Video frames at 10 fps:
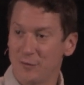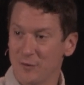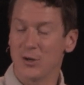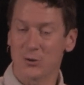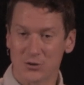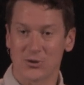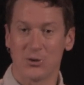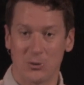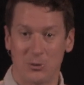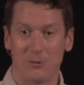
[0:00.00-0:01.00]
for your
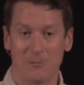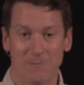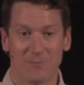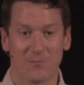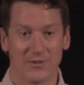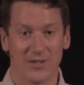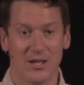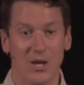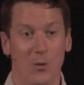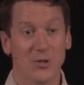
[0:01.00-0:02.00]
soul.
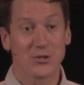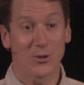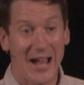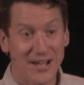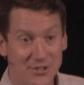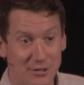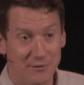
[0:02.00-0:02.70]
What you're asking